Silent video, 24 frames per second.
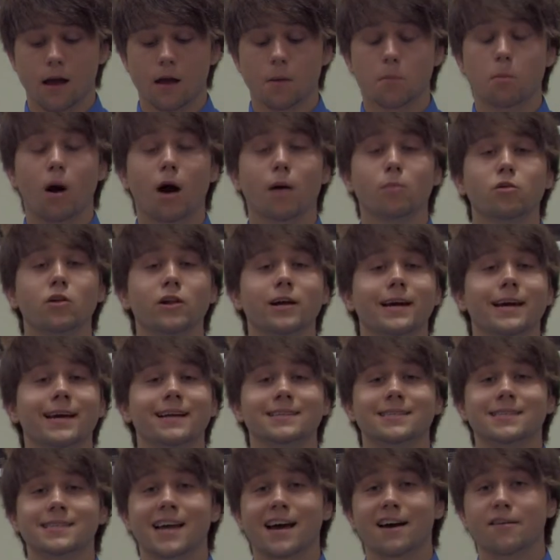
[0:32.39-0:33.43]
public and
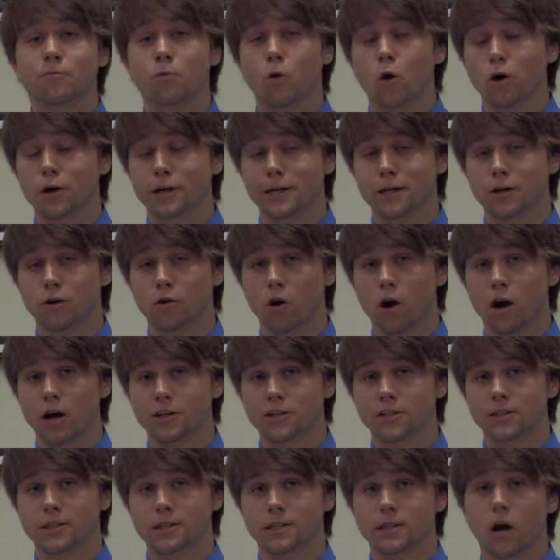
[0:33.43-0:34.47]
staff parking
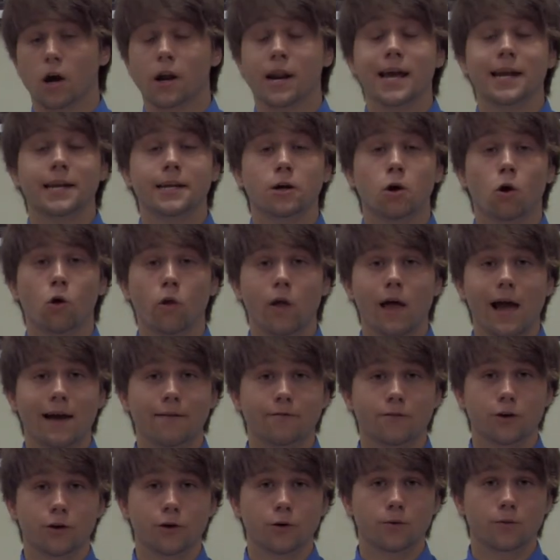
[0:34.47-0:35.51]
garages on Andy Holt
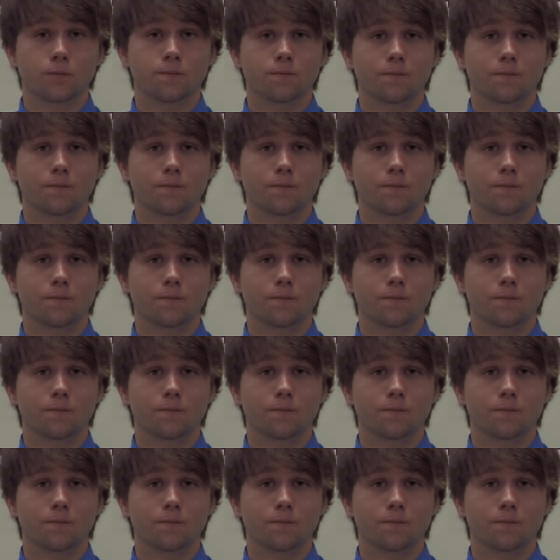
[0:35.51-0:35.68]
Avenue.